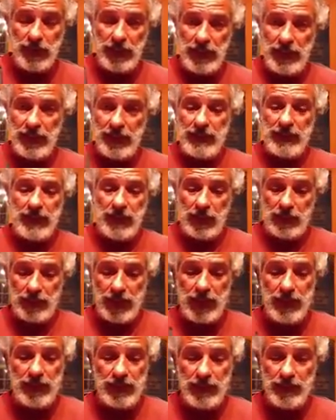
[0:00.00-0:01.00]
needed to
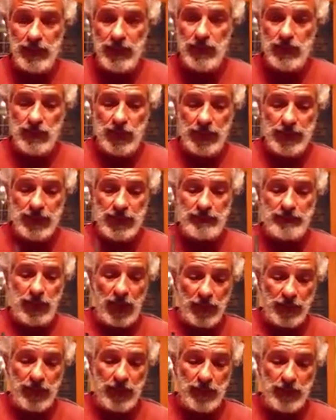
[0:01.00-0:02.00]
create the neutron is
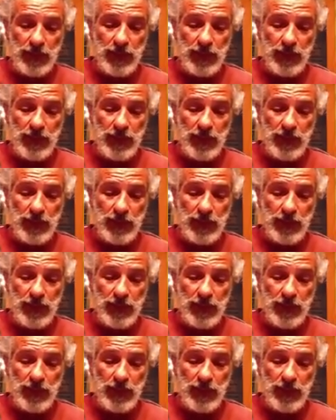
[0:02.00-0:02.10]
borrowed